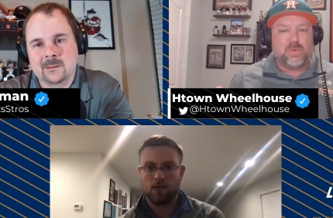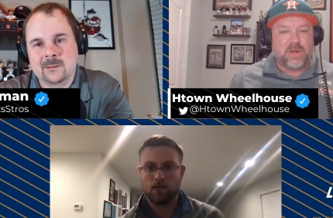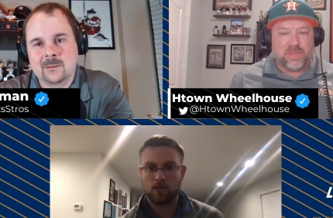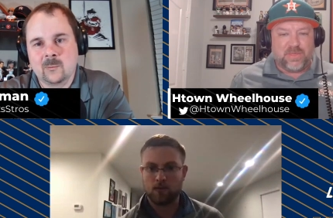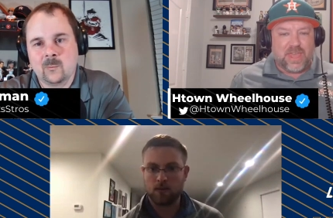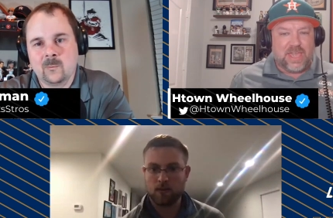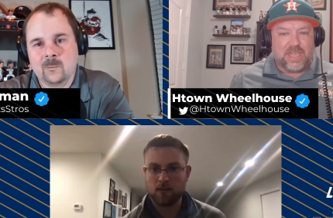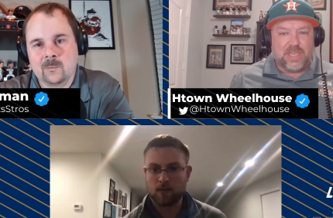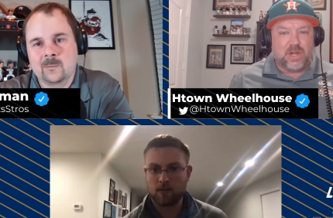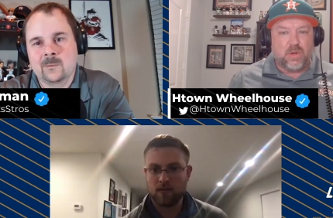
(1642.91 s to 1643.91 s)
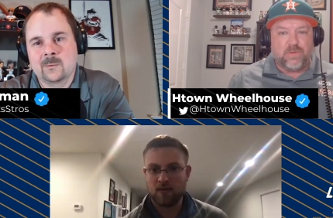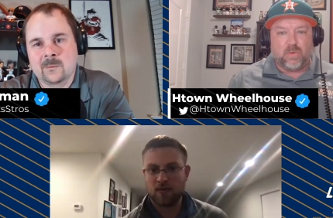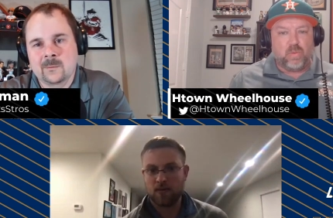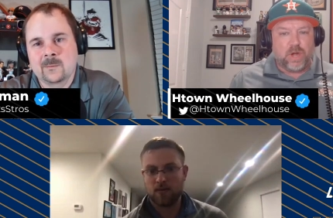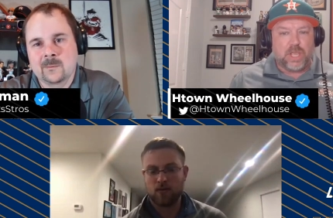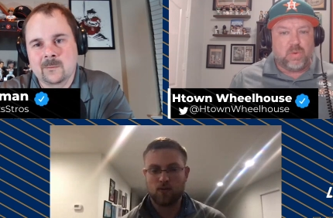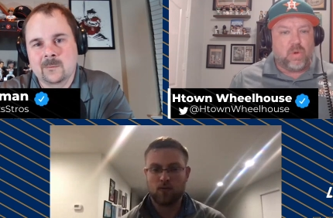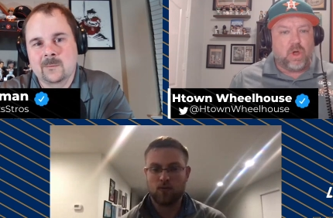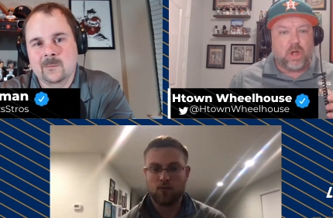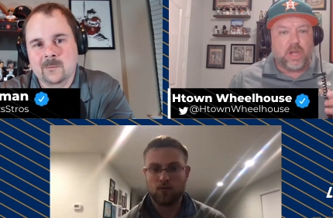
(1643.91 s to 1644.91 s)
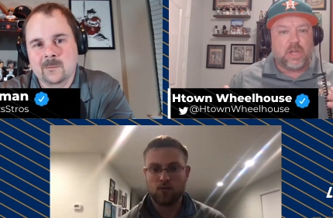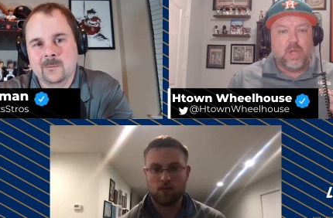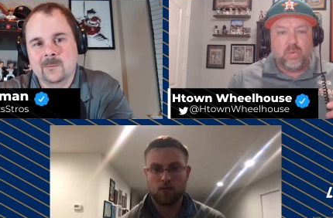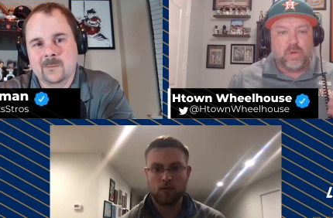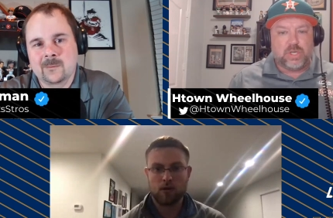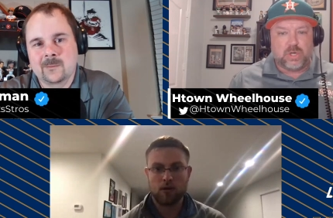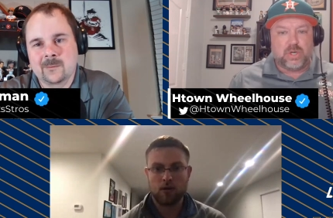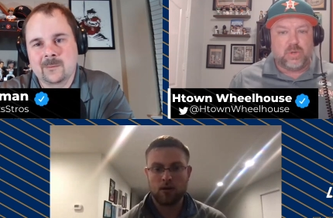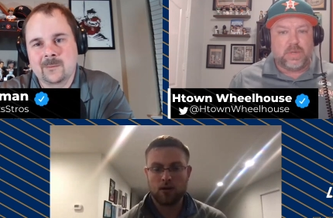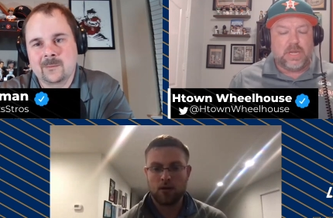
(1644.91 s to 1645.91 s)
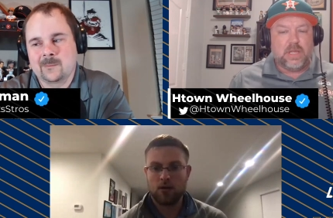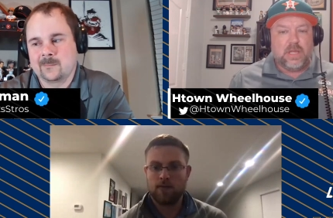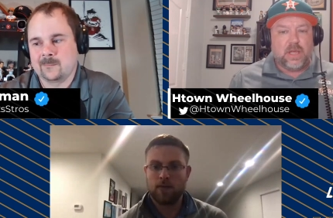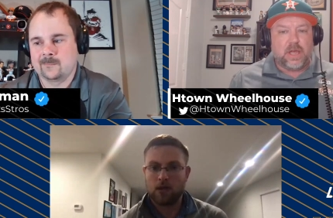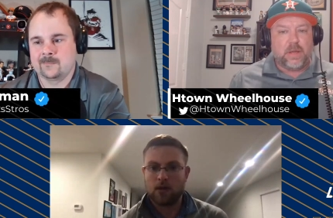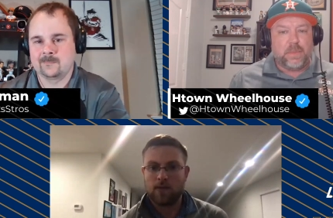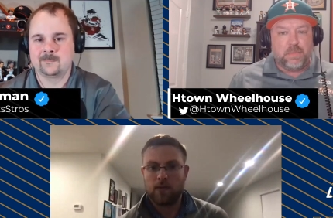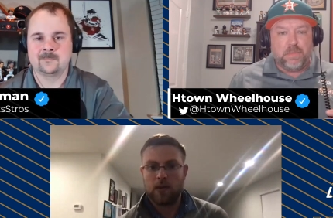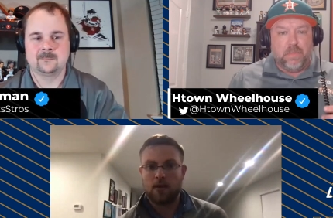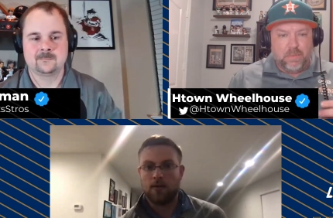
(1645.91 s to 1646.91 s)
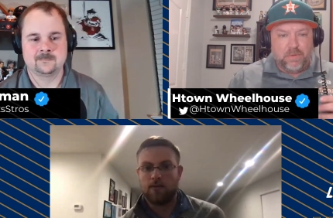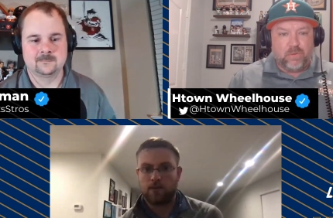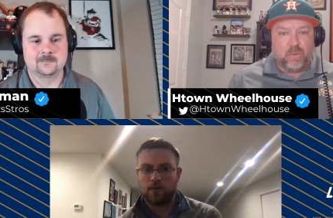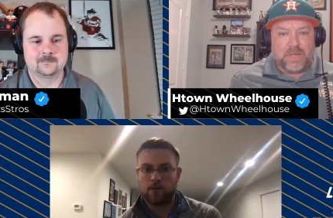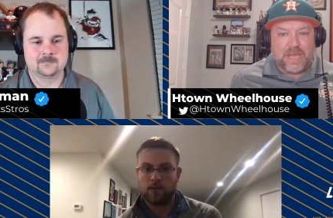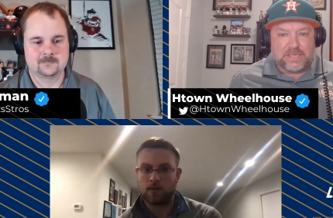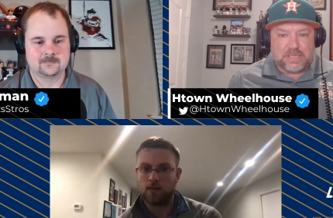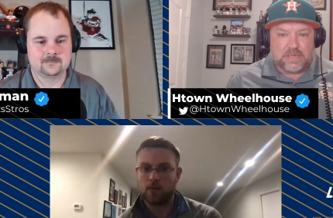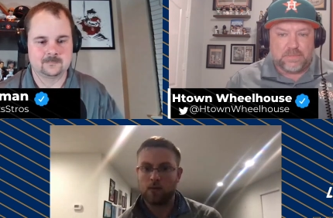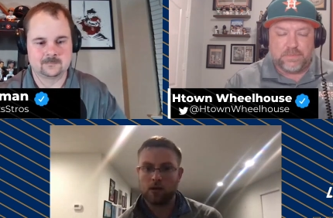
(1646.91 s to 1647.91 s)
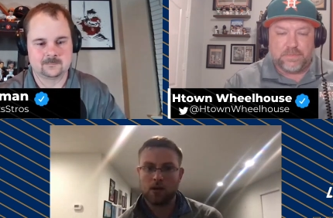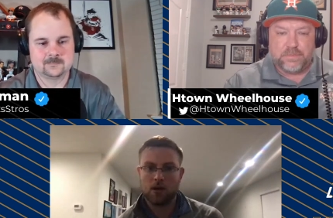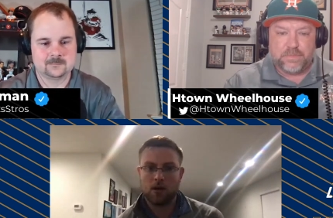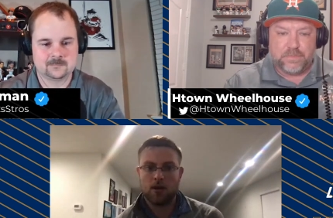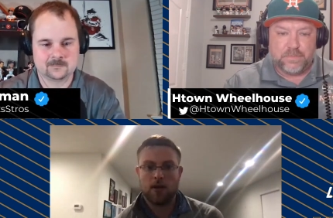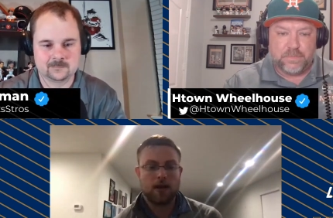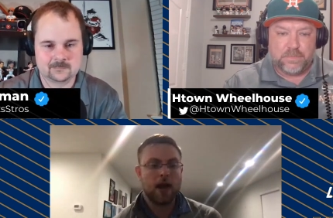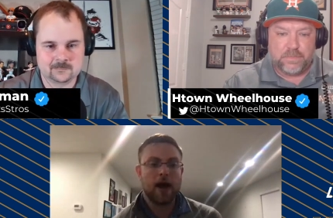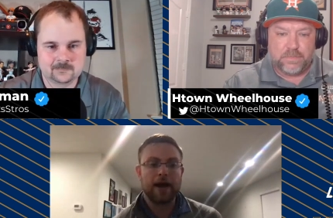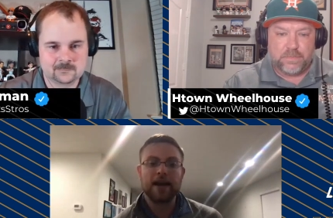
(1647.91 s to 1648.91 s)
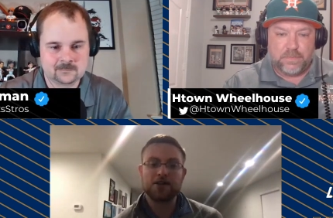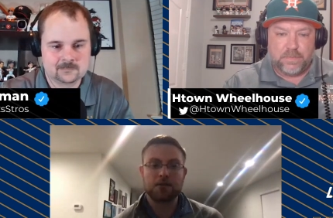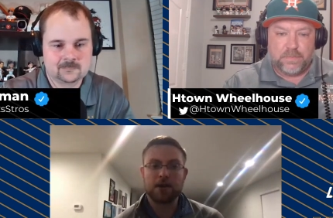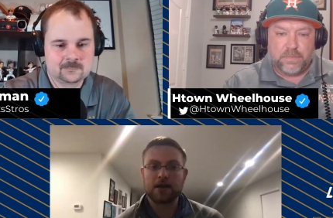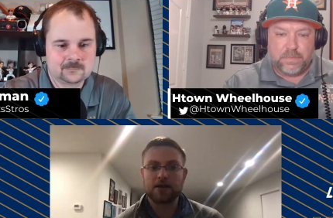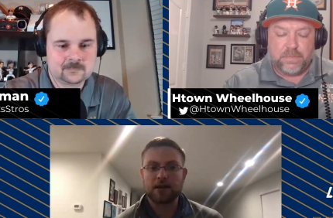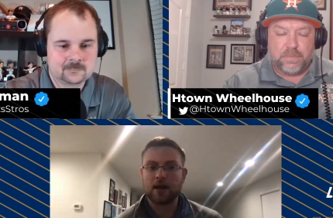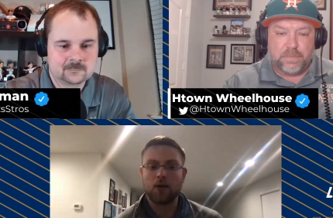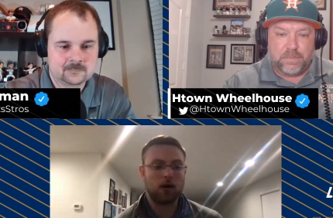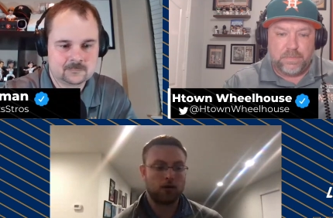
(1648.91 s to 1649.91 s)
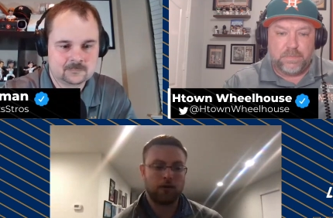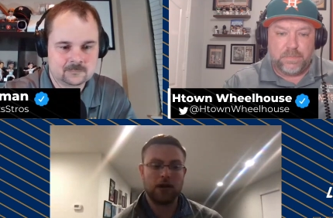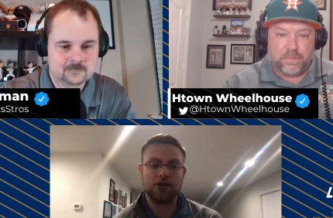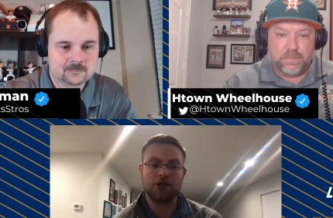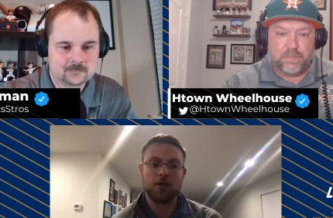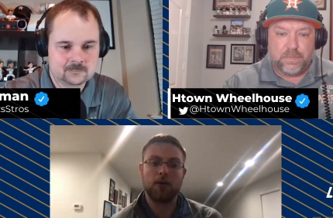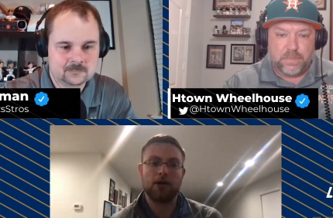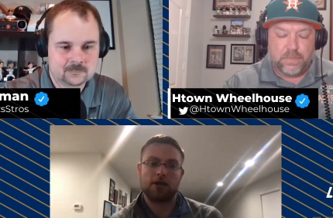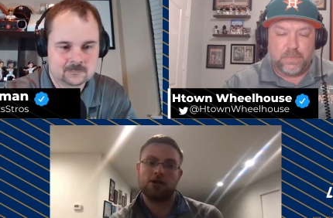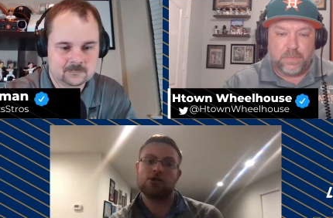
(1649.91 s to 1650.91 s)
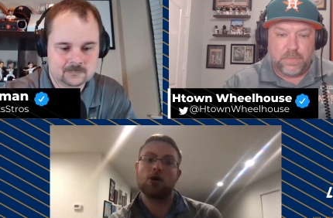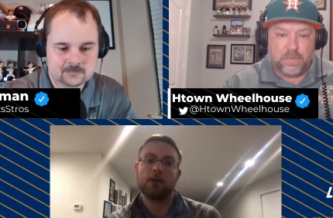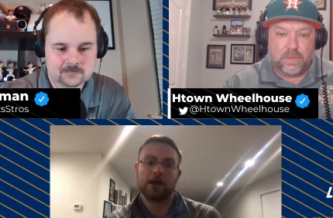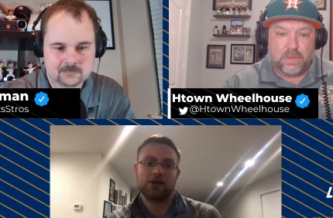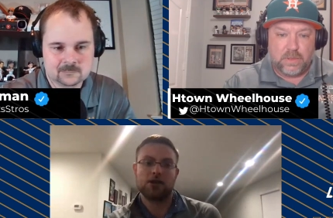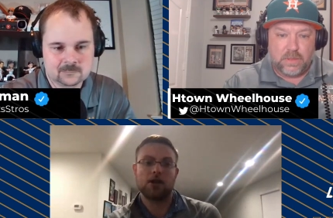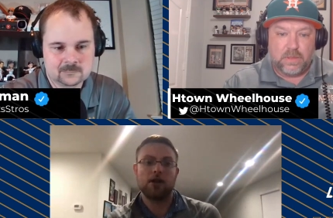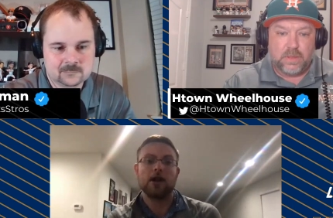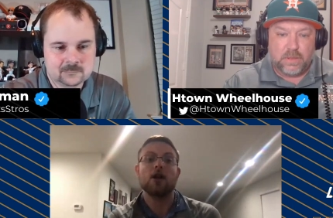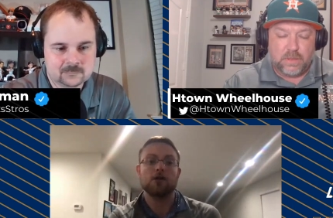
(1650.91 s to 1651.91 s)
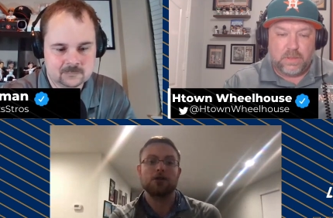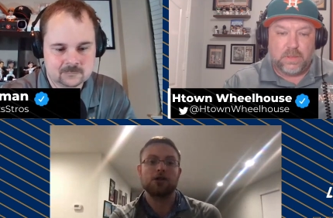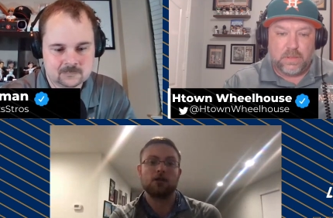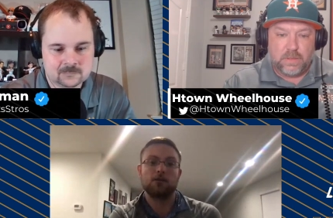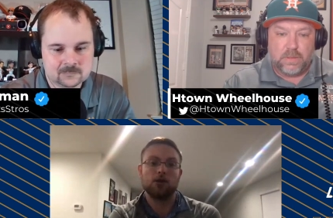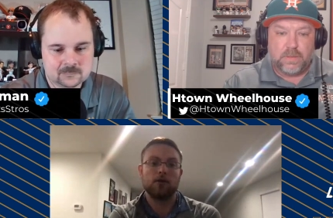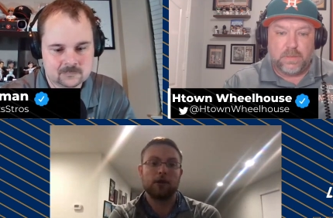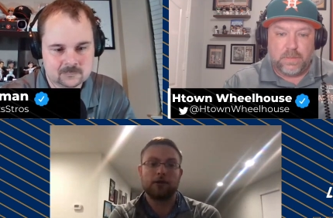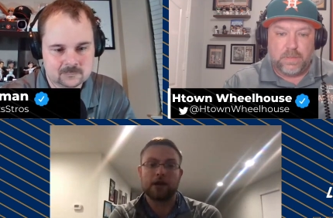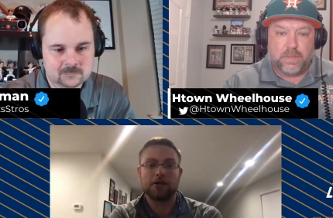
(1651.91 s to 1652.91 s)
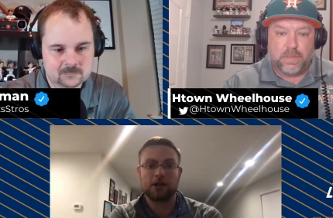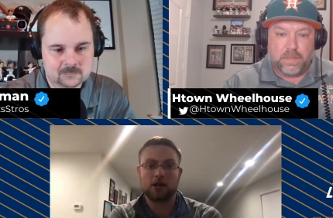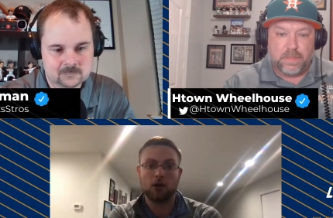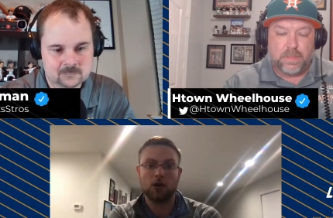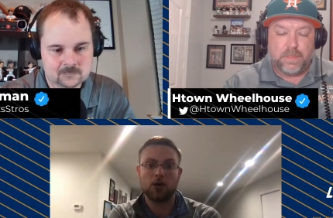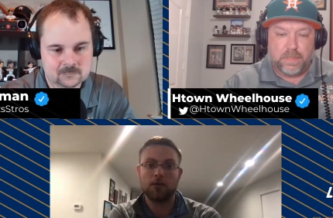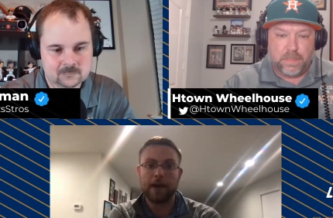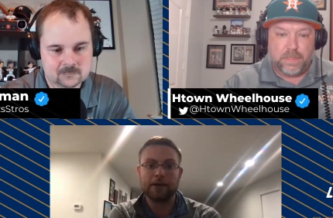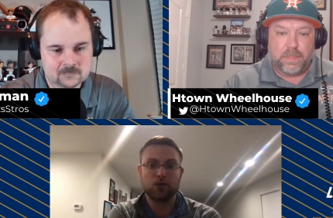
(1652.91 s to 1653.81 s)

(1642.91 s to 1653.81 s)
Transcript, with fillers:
Speaker 1: you want to thank, you know, for where you are and what you're doing um, before we exit?
Speaker 2: Yeah, I guess the biggest thing I want to finish up with is go make sure that y'all see the movie Facing Nolan on May